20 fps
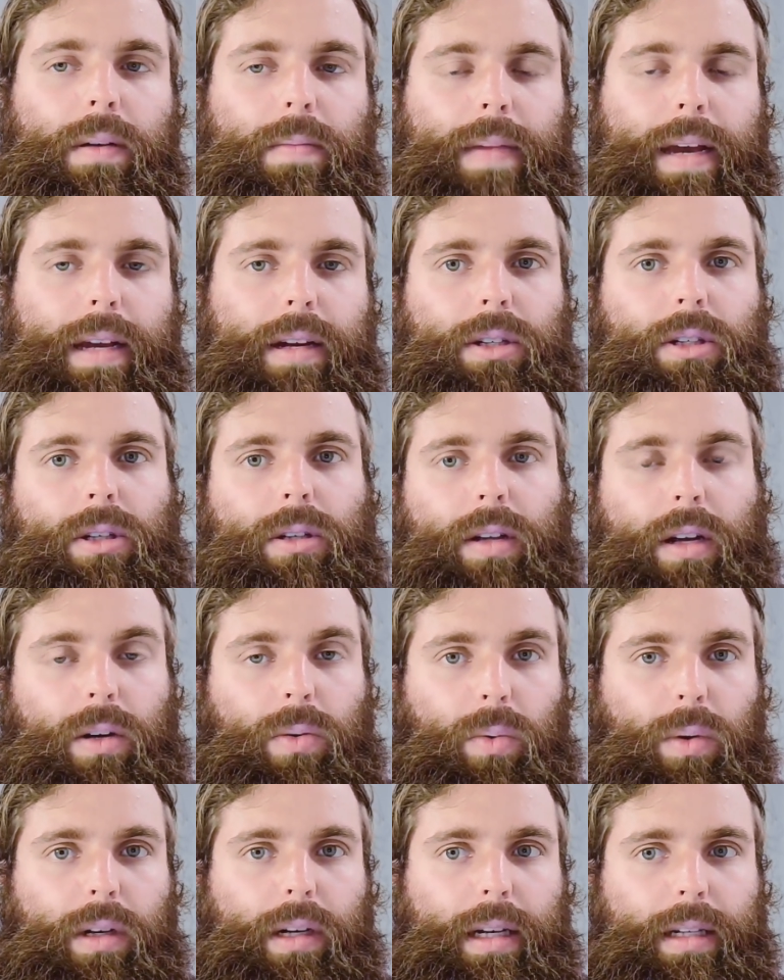making sure that our
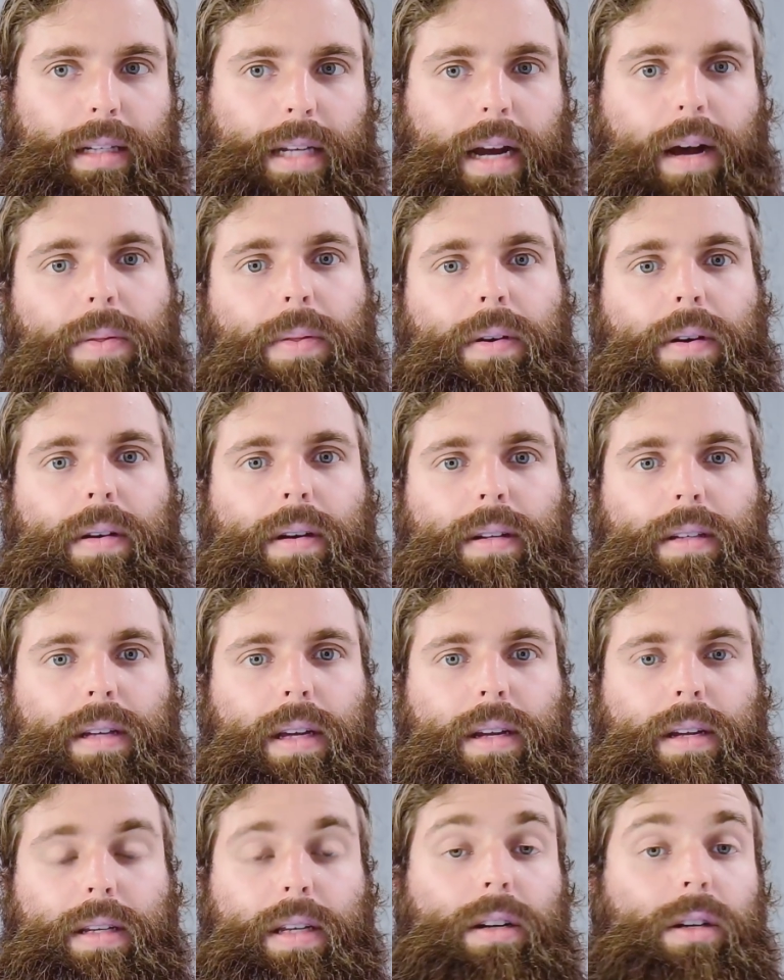work gets out there and
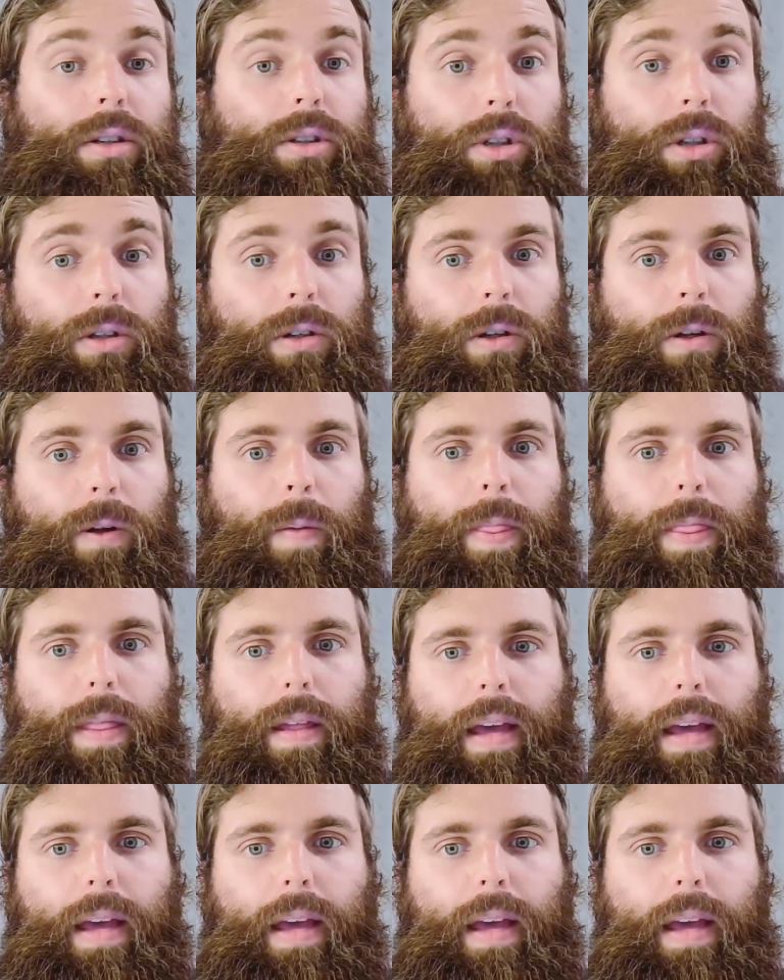it's in a journal.